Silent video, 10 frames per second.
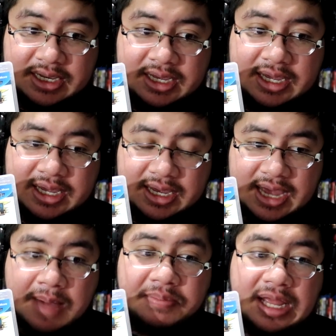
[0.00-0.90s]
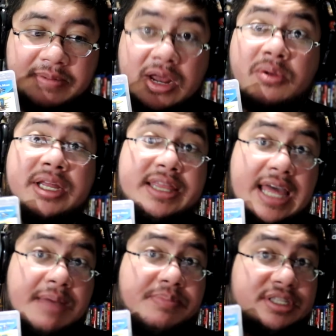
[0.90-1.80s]
eh, I'm blaming not only
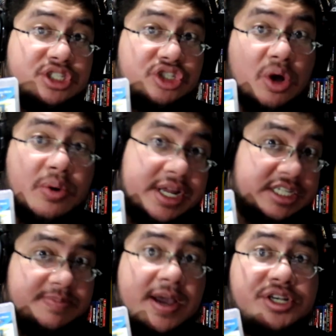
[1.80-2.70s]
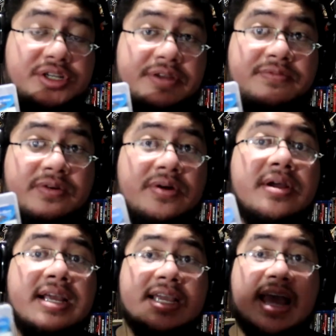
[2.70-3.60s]
them, but Sony especially for
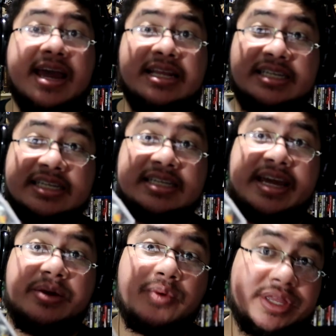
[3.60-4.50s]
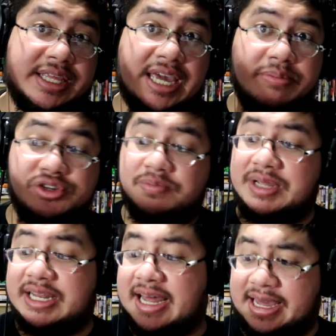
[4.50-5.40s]
kind of dictating what the game should
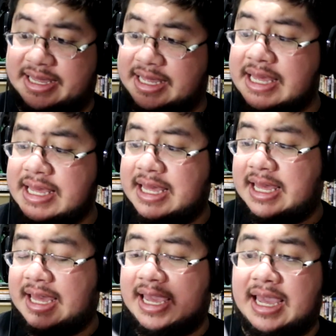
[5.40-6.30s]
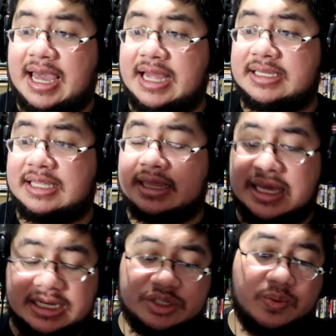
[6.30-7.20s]
be like and
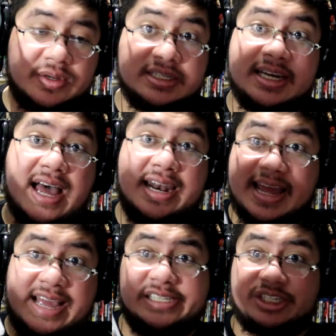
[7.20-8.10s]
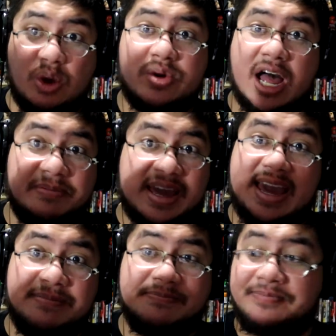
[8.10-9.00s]
this was not a SOCOM
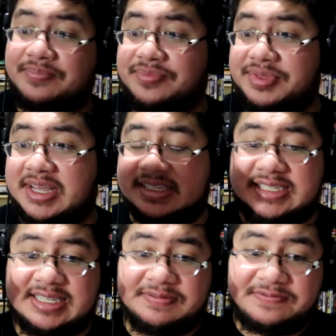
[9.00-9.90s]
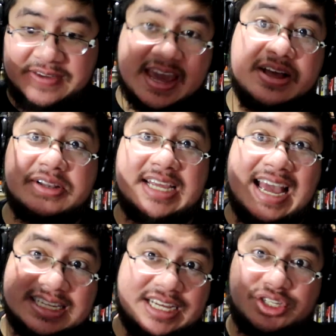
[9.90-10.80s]
game. This failed
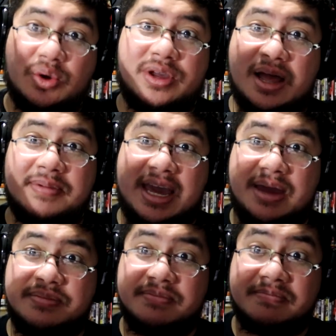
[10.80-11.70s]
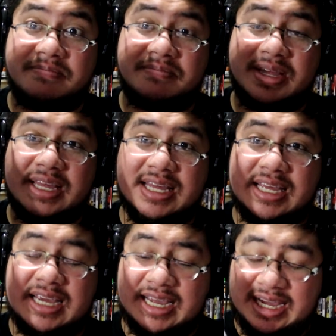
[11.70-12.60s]
as a SOCOM game.
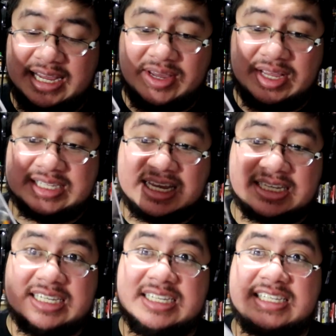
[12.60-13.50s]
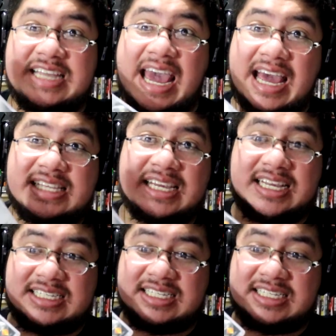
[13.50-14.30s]
It, it, it's like a stain. It's like a